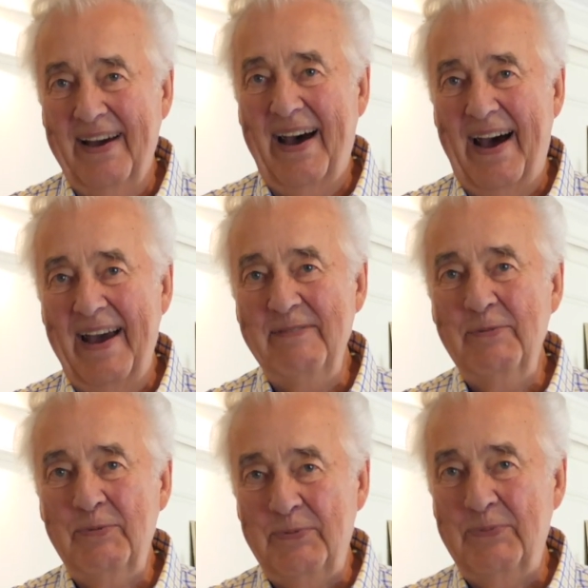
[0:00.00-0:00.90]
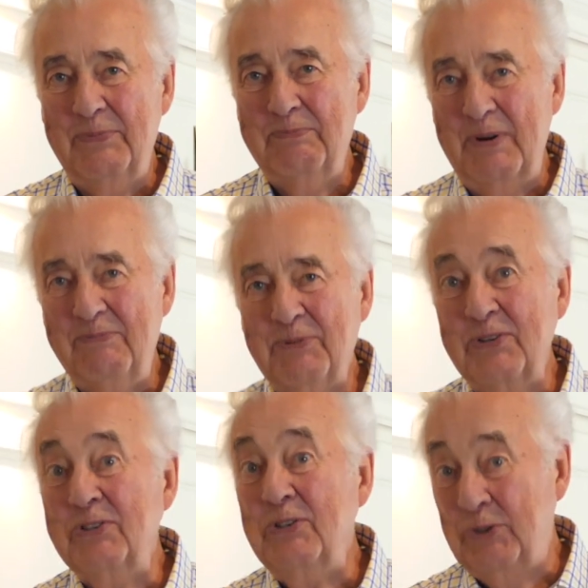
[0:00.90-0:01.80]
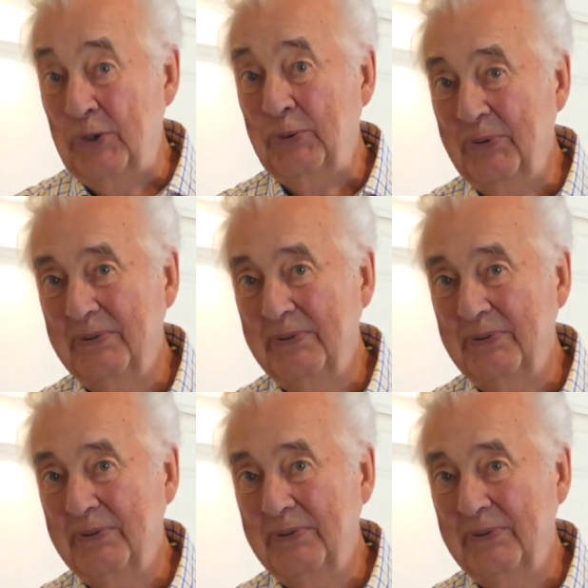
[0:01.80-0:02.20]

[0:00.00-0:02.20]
I prefer to do.